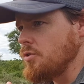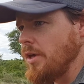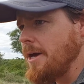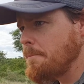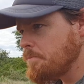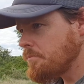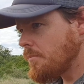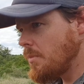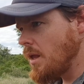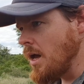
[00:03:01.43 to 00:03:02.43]
that.
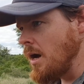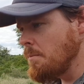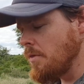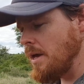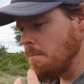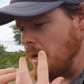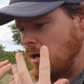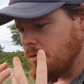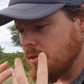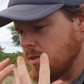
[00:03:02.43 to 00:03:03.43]
Their
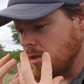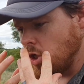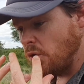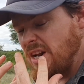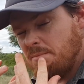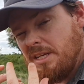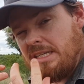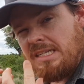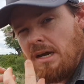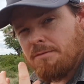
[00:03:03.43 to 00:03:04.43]
mouth is an incredibly
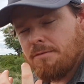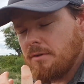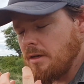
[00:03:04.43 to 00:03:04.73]
tough